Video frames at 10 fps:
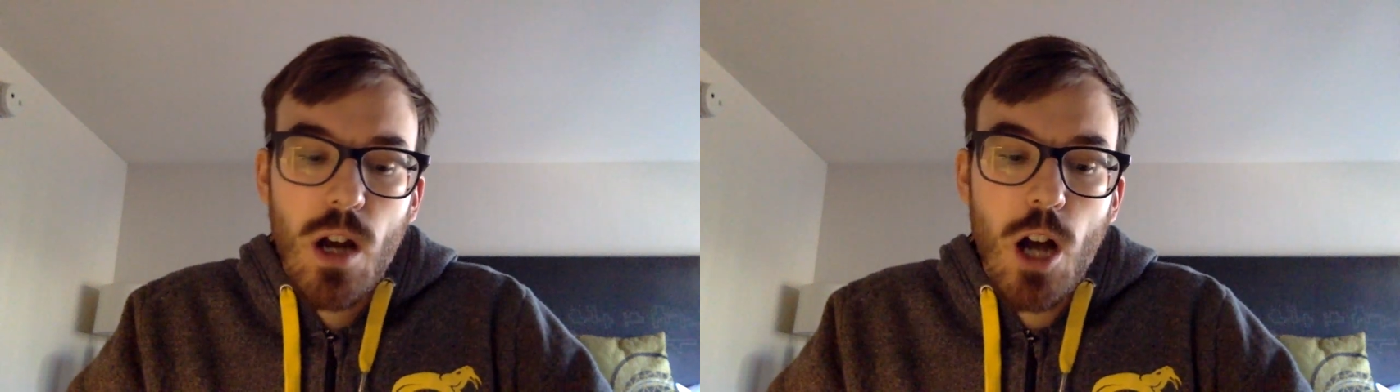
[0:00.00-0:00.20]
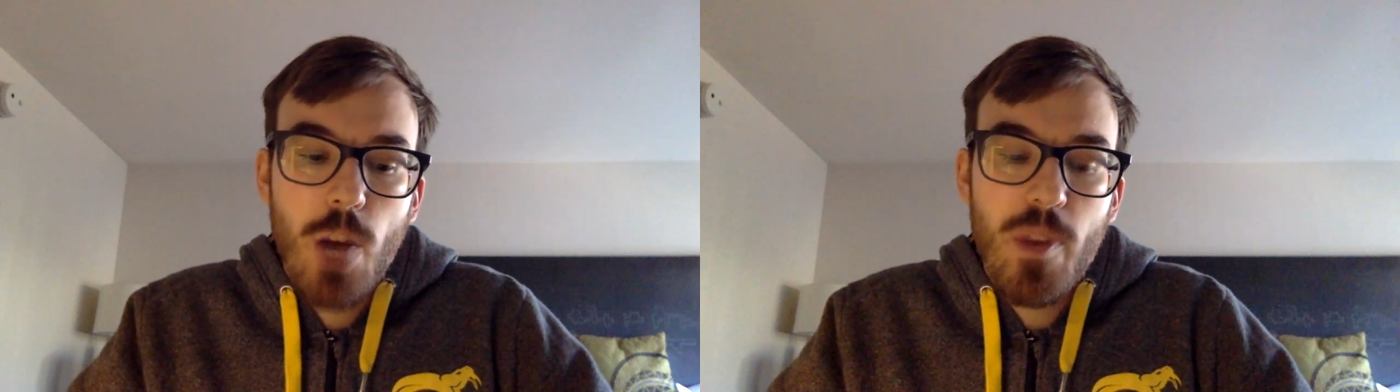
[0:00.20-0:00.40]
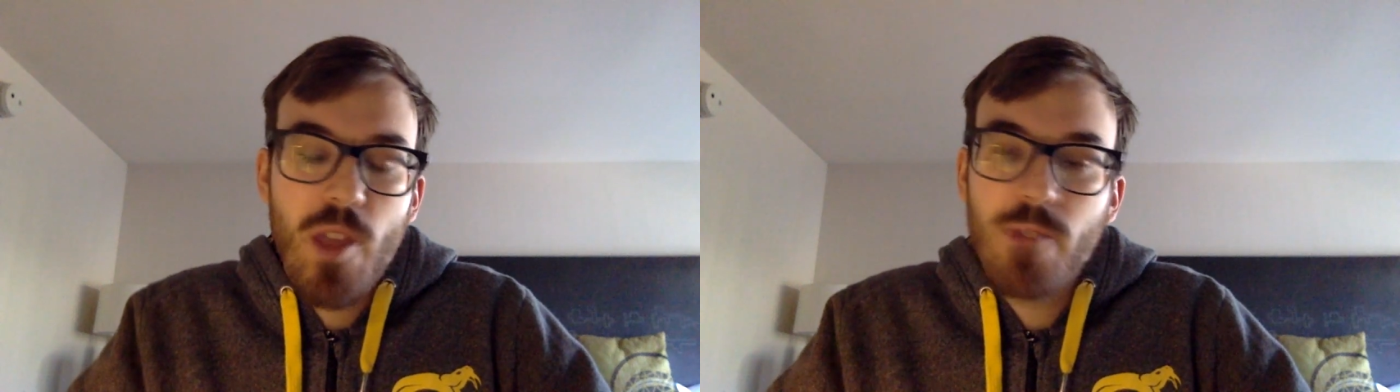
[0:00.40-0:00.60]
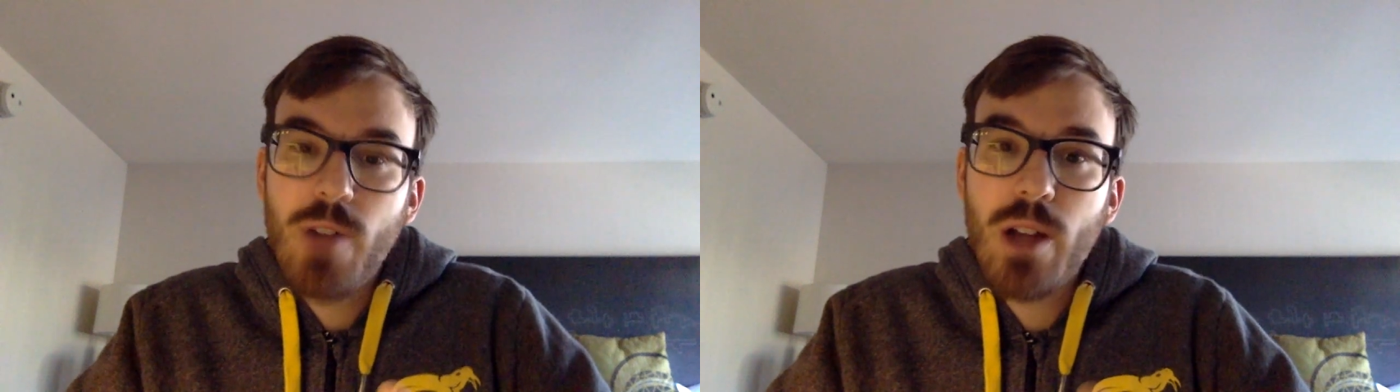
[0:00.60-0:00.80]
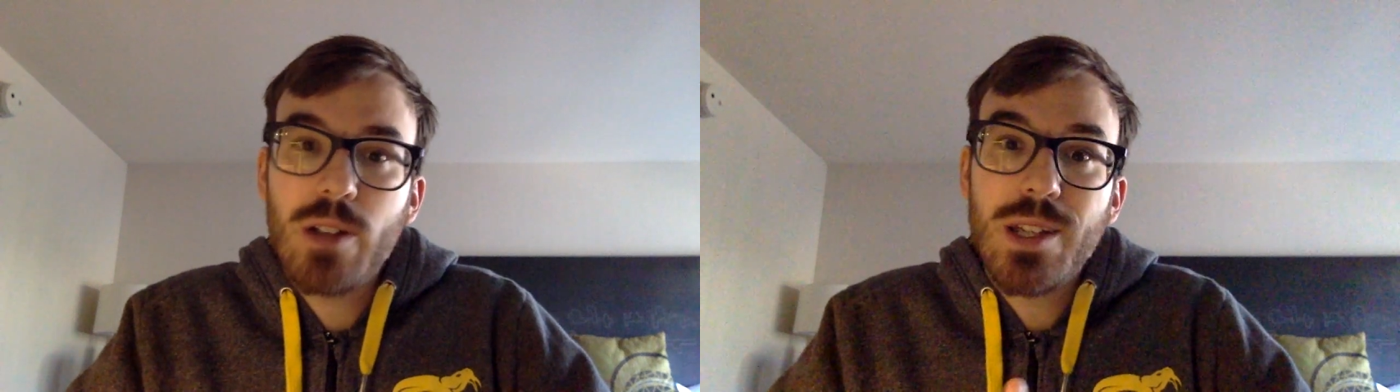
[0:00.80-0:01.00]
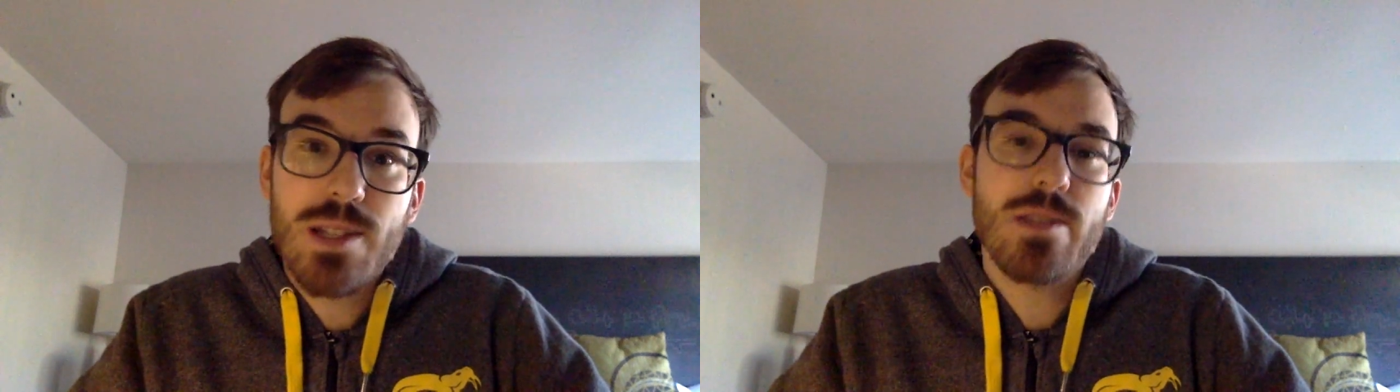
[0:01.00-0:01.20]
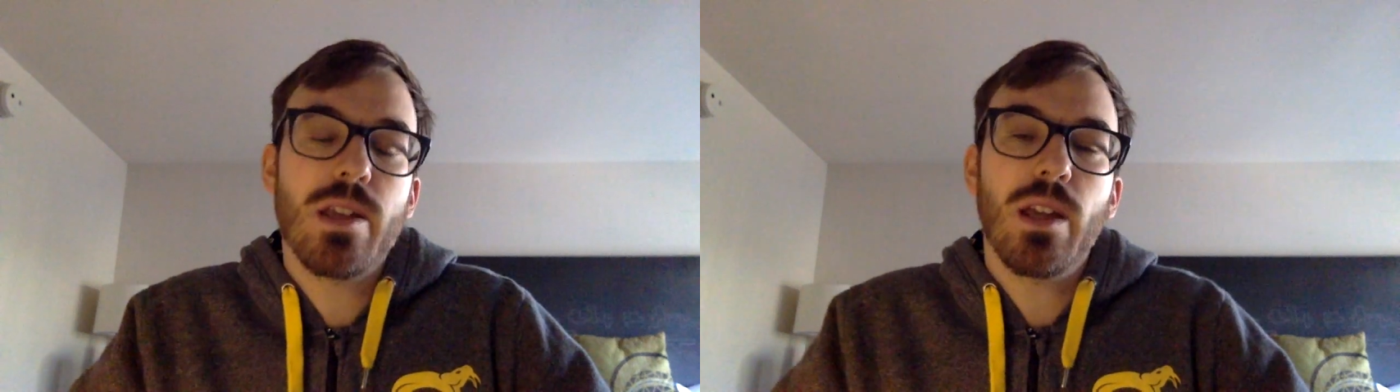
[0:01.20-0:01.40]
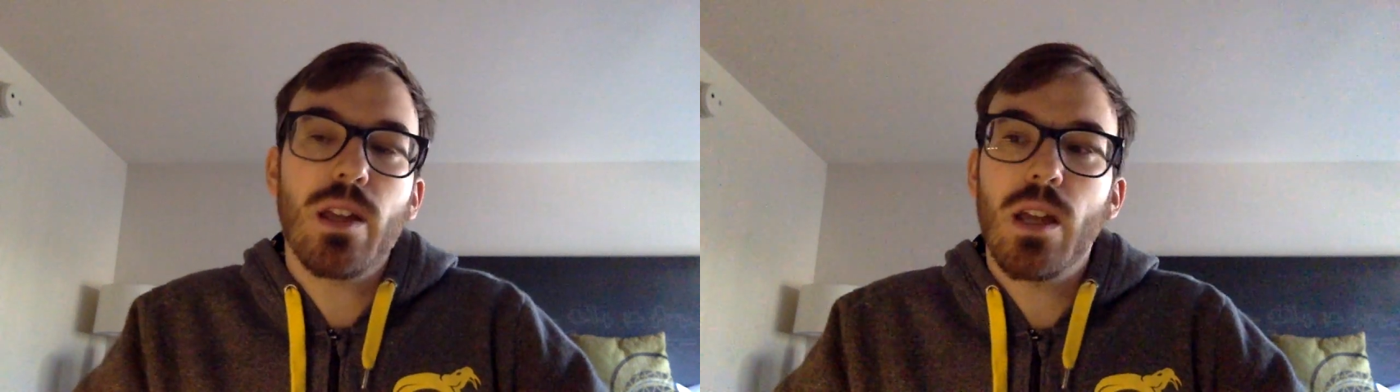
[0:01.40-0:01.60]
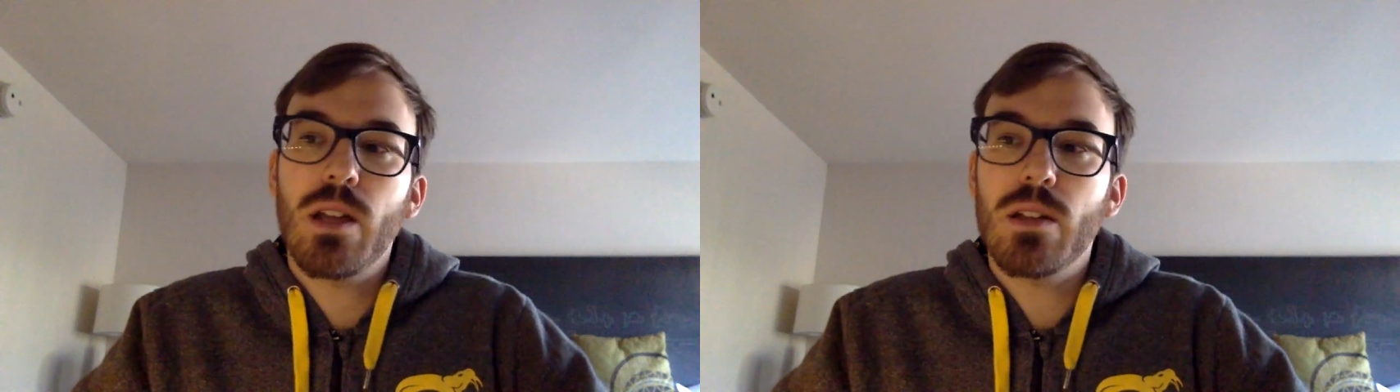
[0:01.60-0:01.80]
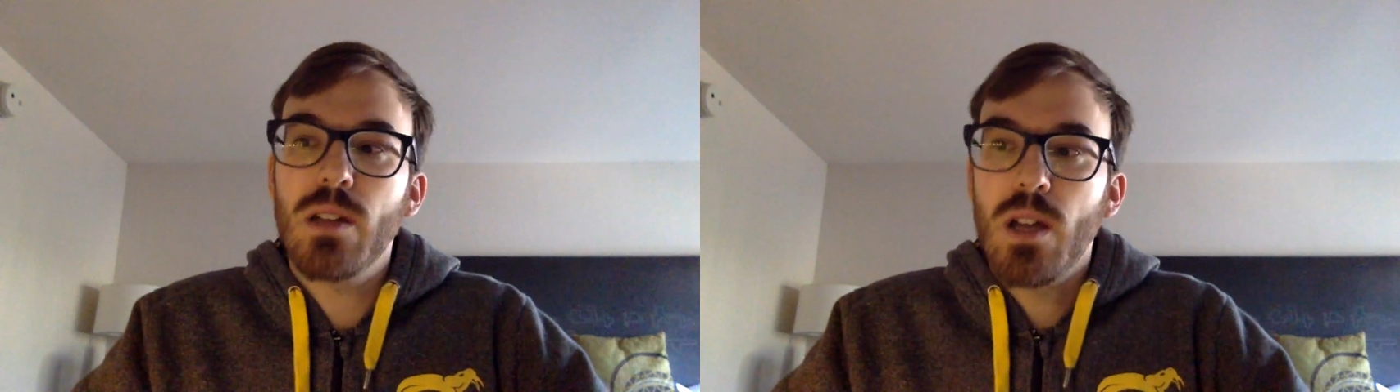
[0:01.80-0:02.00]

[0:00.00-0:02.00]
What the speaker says: And then finally, Kasing. And